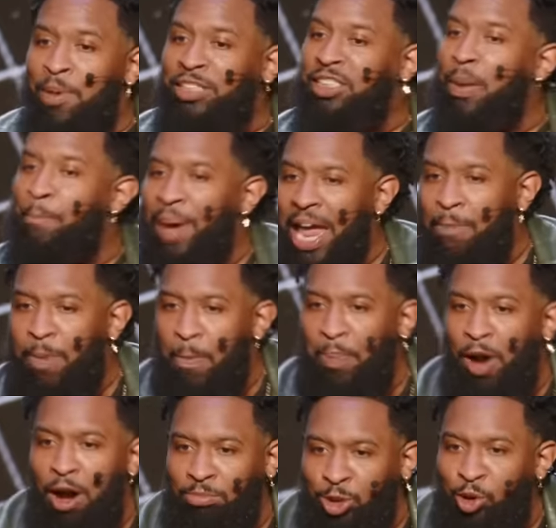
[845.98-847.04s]
much the baby
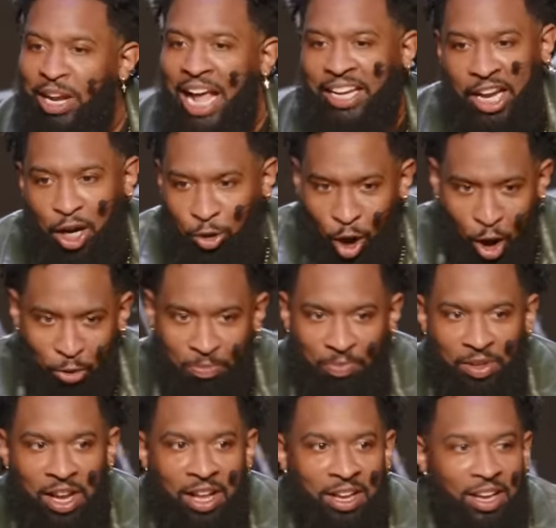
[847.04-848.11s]
palm tree that can grow?
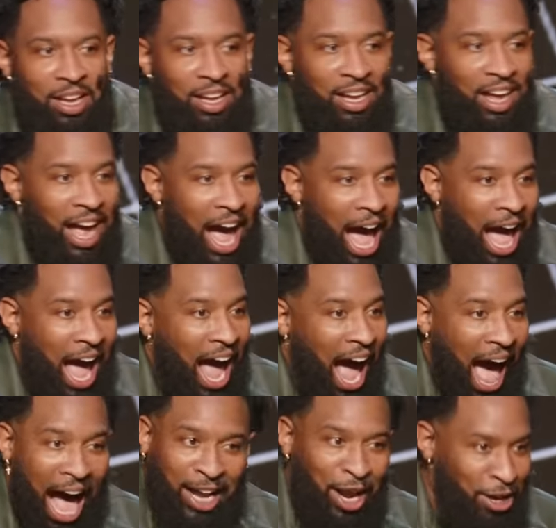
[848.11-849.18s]

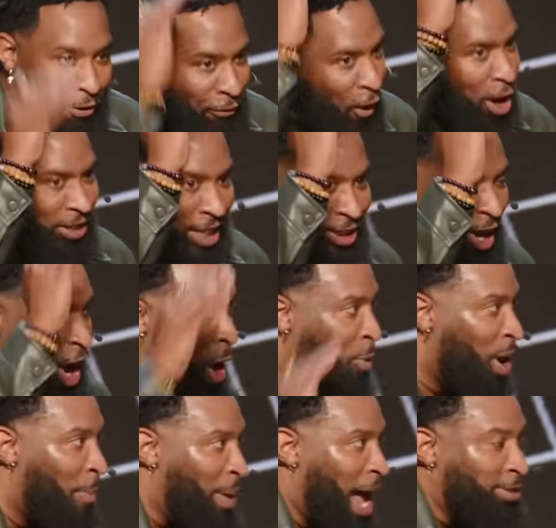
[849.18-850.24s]
I couldn't afford the tall
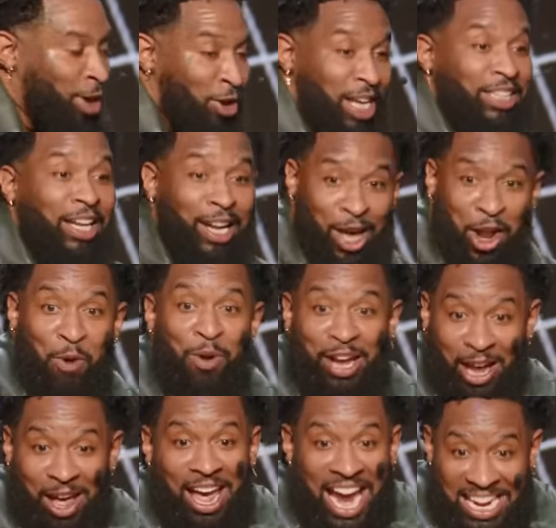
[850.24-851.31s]
one, but I was going to get the little one.
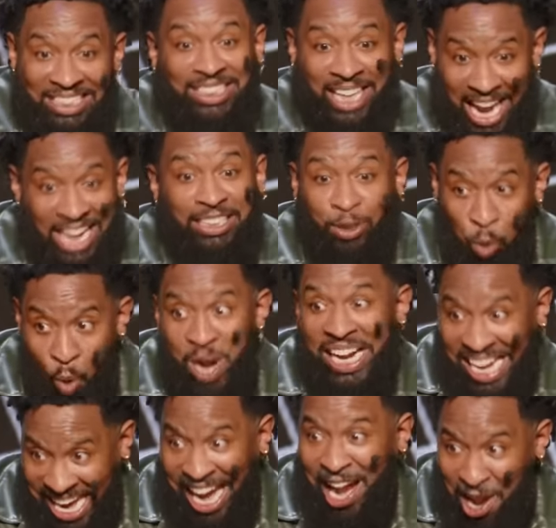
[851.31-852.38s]
In, in 20
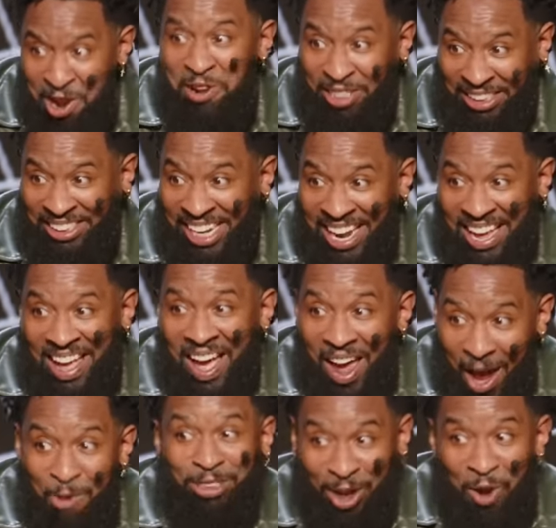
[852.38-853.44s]
years,
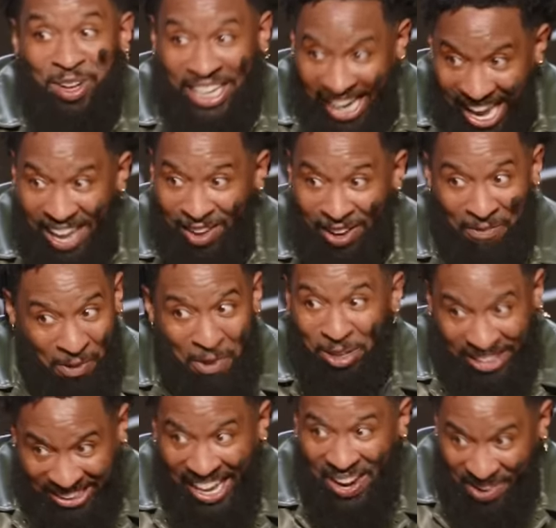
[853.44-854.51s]
it was going to kill. If we were
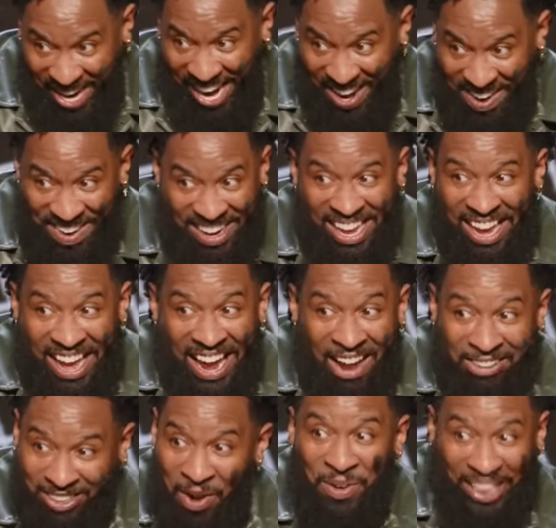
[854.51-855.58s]
still here, it
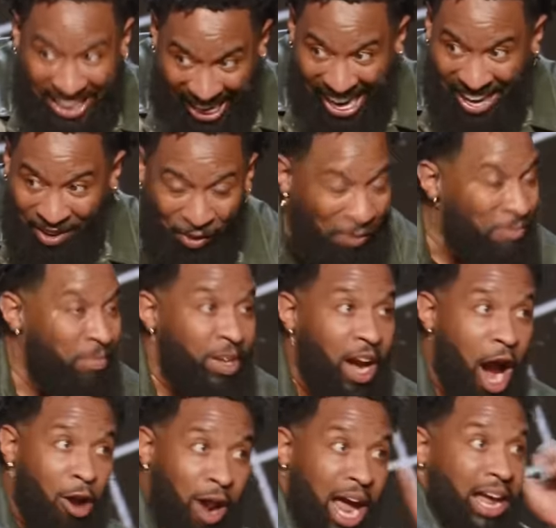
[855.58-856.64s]
was going to kill.
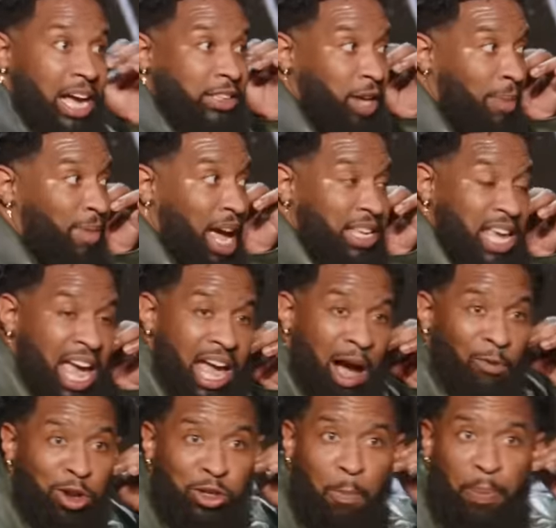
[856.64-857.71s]
All right? So I'm like, yeah, I
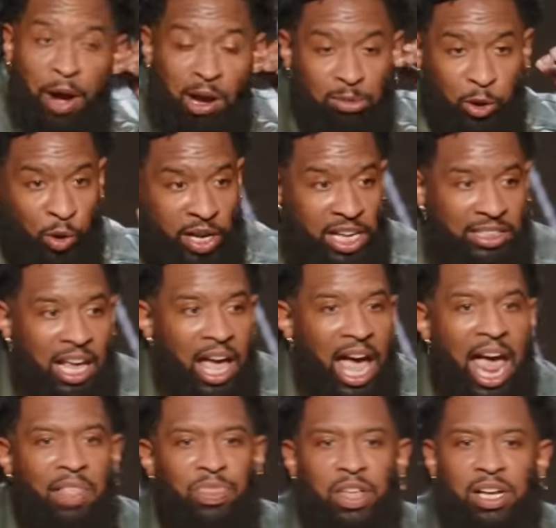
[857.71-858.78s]
want to do palm trees.
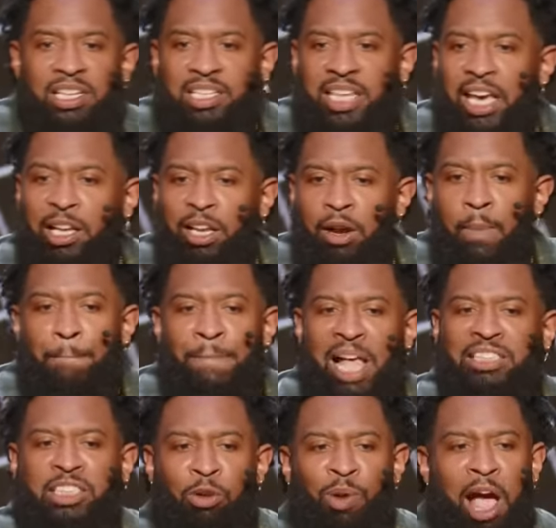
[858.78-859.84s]
And the dealer
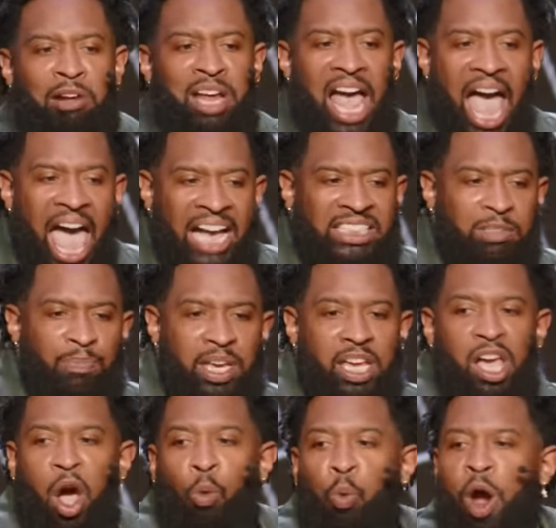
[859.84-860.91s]
messed around and asked me
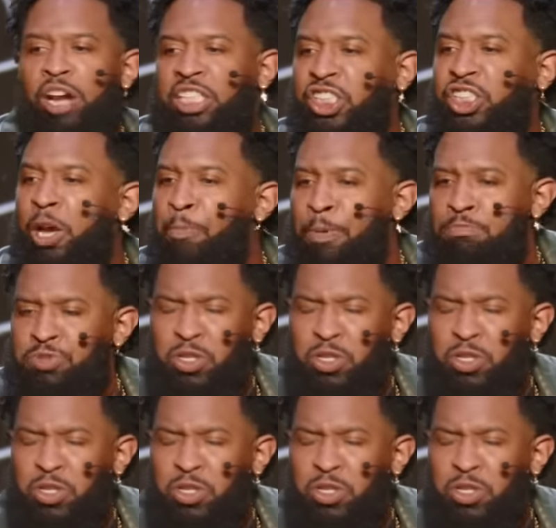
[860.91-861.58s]
where to ship them